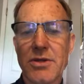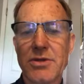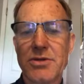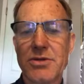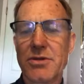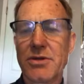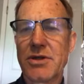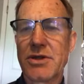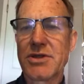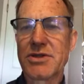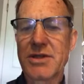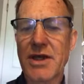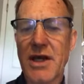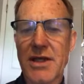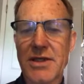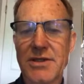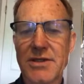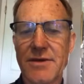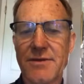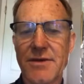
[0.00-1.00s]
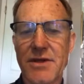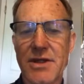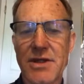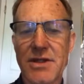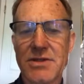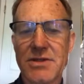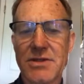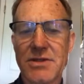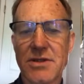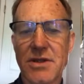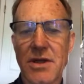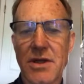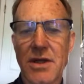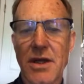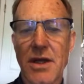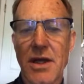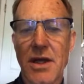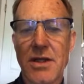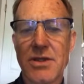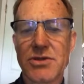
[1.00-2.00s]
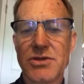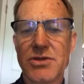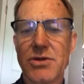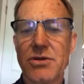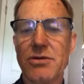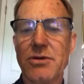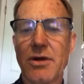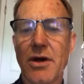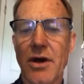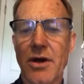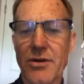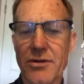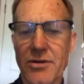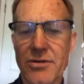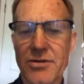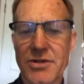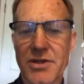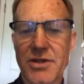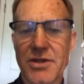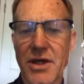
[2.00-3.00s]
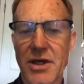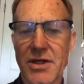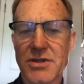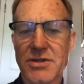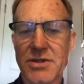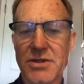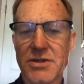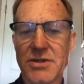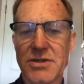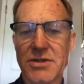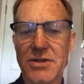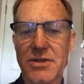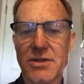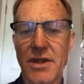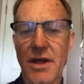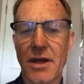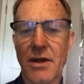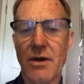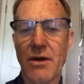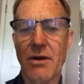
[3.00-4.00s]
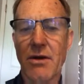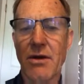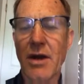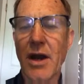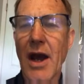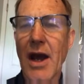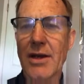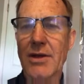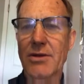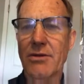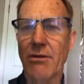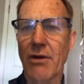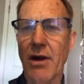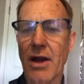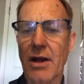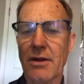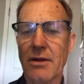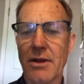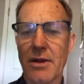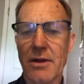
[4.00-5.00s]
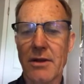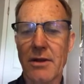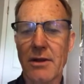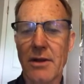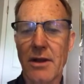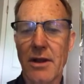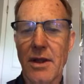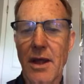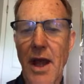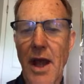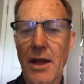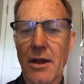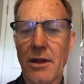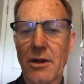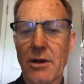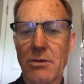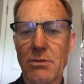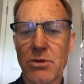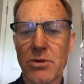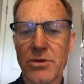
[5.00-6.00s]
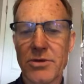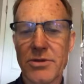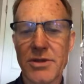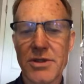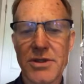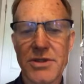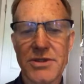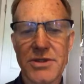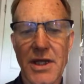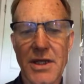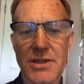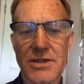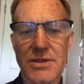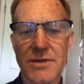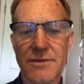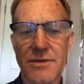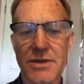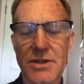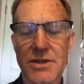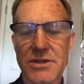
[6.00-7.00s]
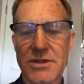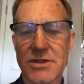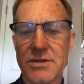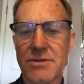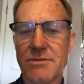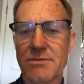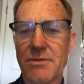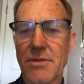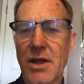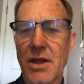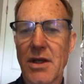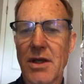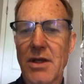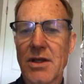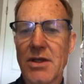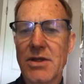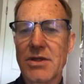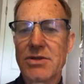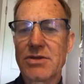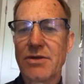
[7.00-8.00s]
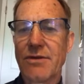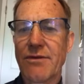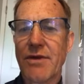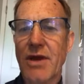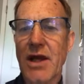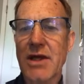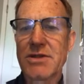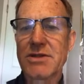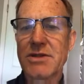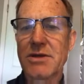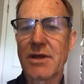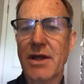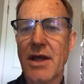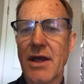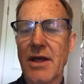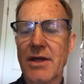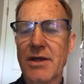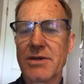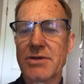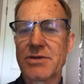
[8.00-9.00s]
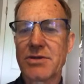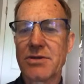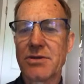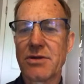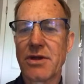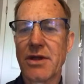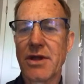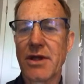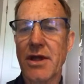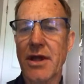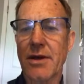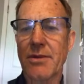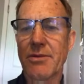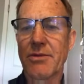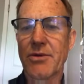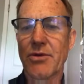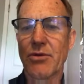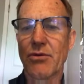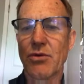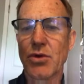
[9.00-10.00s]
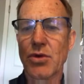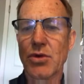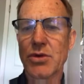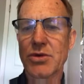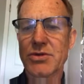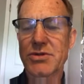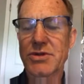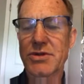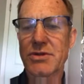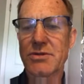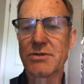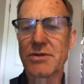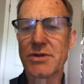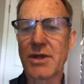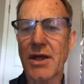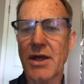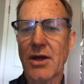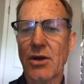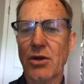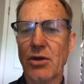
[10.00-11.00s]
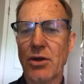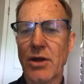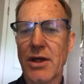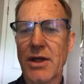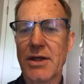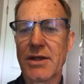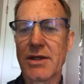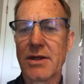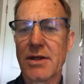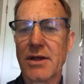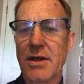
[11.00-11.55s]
to these activities, and certain other deductions that are not directly allocable to these activities. So you've got to get into the rules, take a look at